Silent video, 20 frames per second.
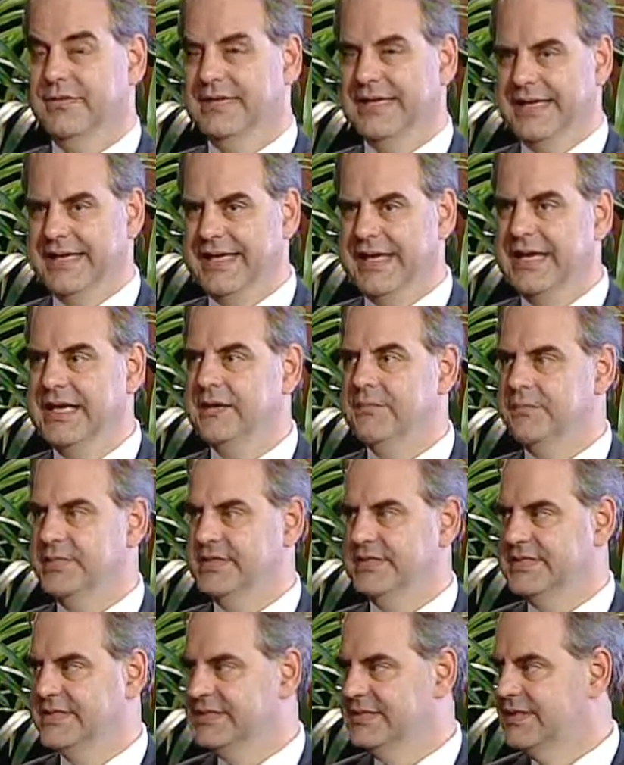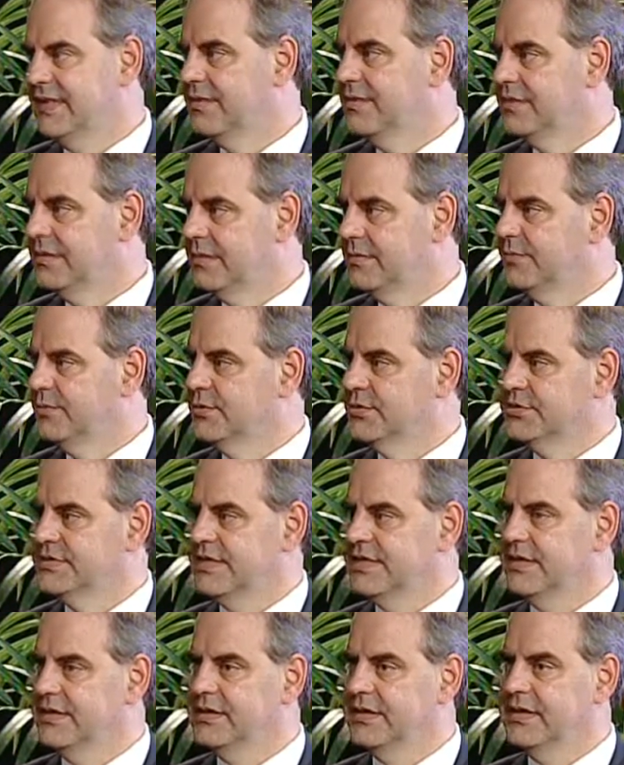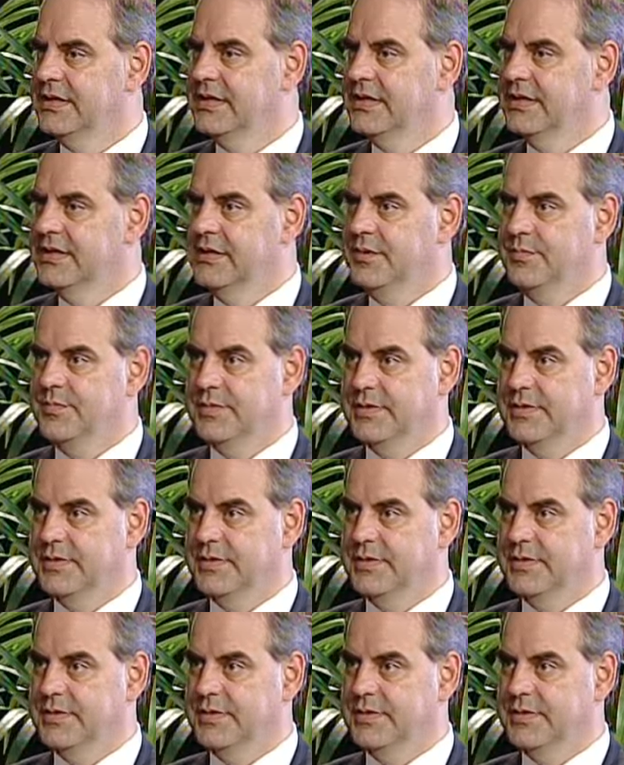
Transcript: they can't be selling per se, right.